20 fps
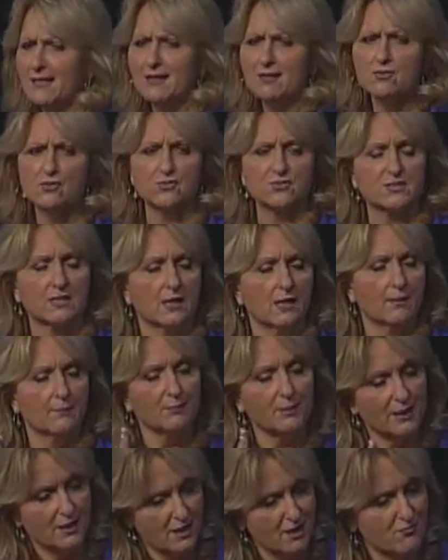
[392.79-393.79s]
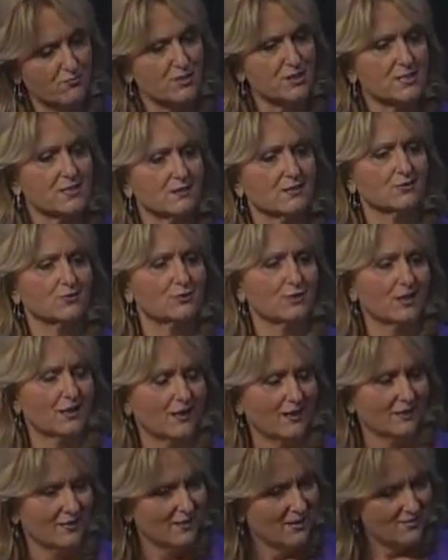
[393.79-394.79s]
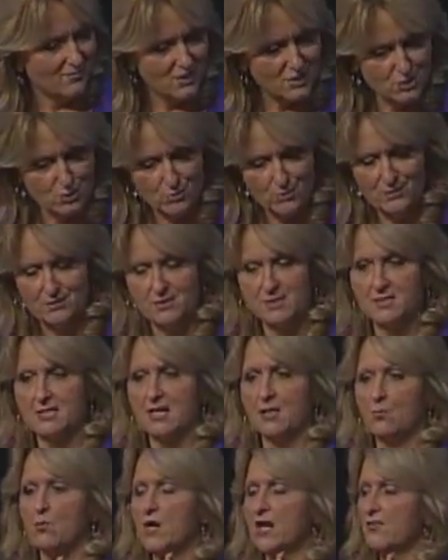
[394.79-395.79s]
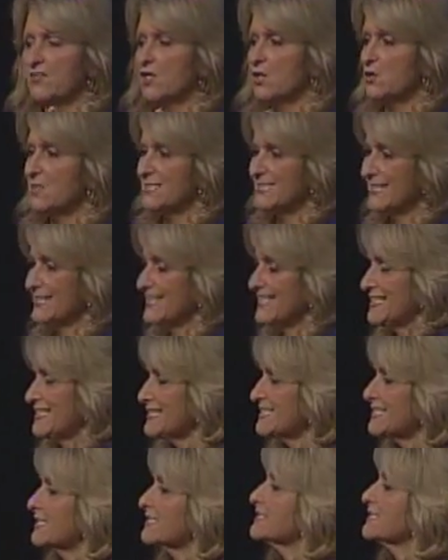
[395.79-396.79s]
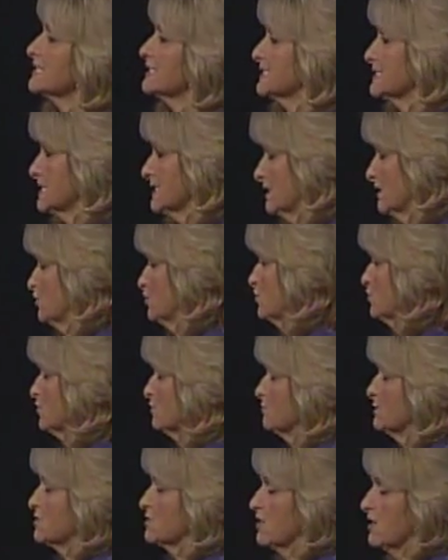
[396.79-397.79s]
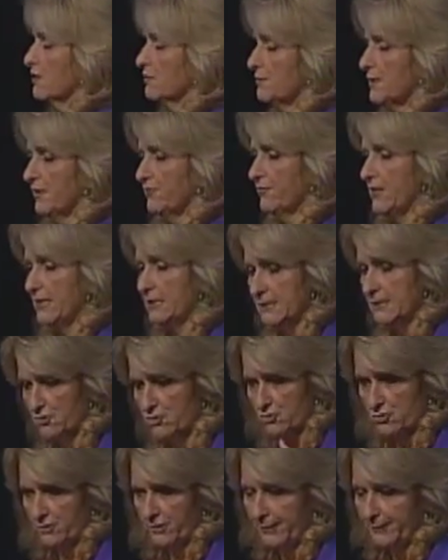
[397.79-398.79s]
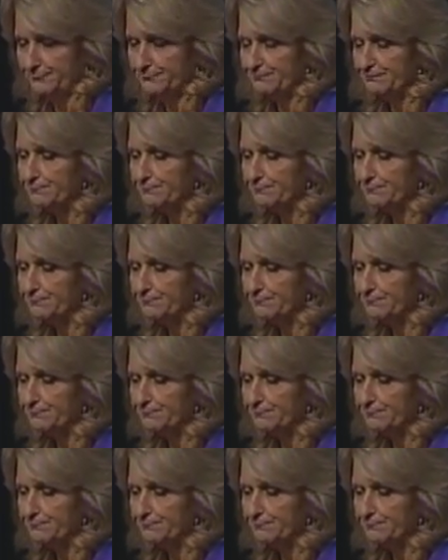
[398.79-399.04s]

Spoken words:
else. But every single day, they do it the same way. There is a consistency, and you heard me talk about that yesterday.